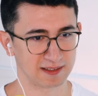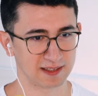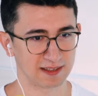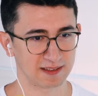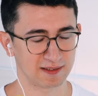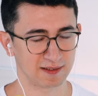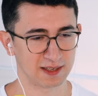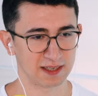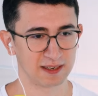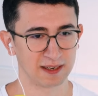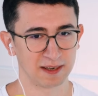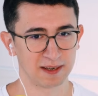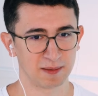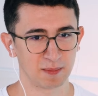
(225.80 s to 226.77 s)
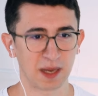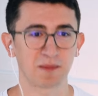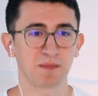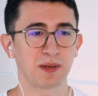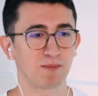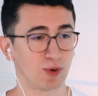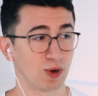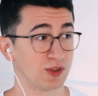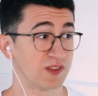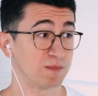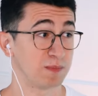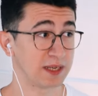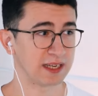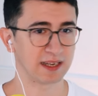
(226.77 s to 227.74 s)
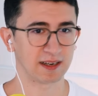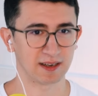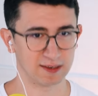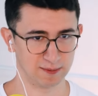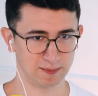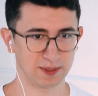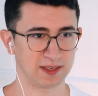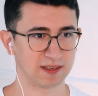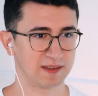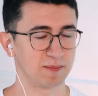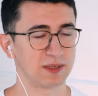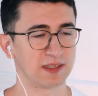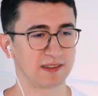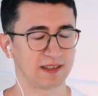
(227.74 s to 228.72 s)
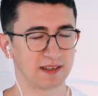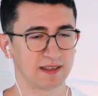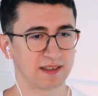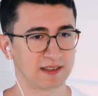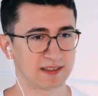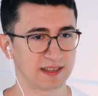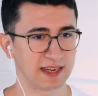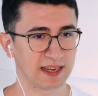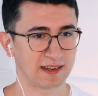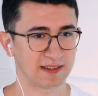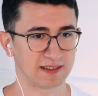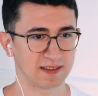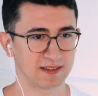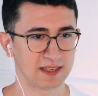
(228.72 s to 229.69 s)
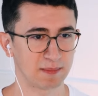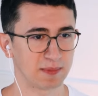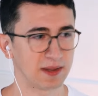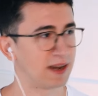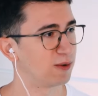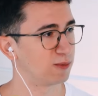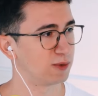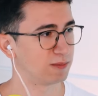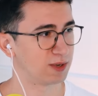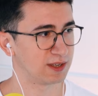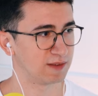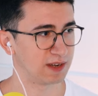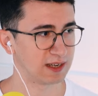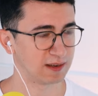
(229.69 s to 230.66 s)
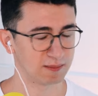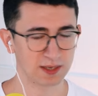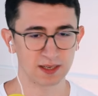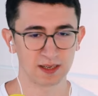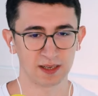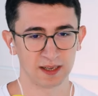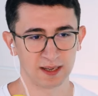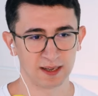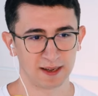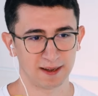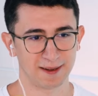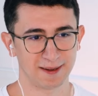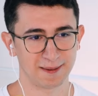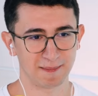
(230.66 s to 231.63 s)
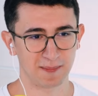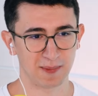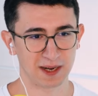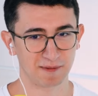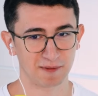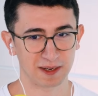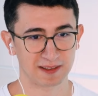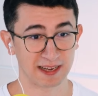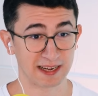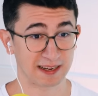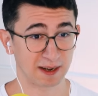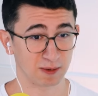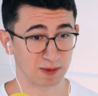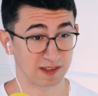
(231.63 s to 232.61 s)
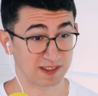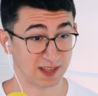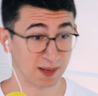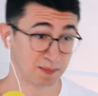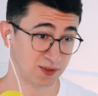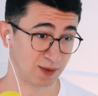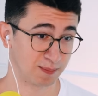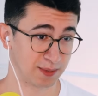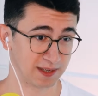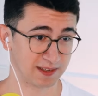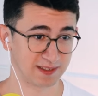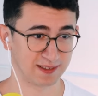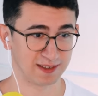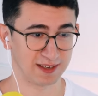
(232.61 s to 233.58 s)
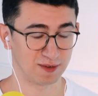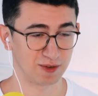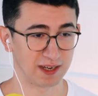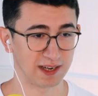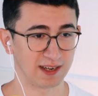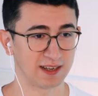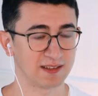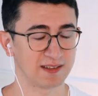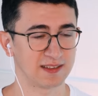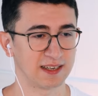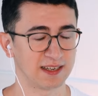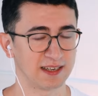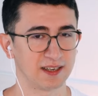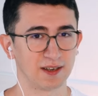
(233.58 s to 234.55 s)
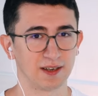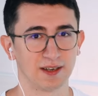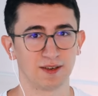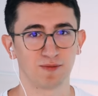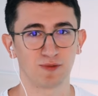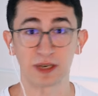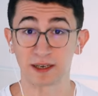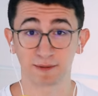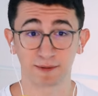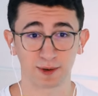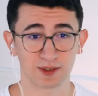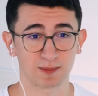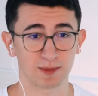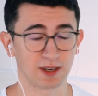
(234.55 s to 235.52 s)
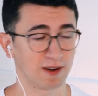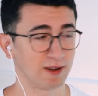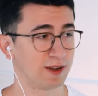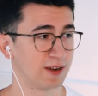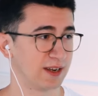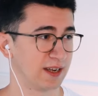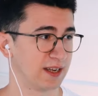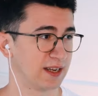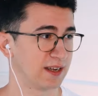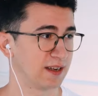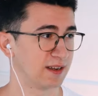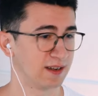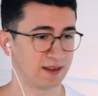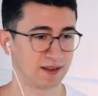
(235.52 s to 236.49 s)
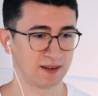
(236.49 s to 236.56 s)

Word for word: in a sense, right? It might be broad speaking now, but still this is, I guess, deep down what motivated me. But if you take now the subtopics in regard, say reinforcement learning,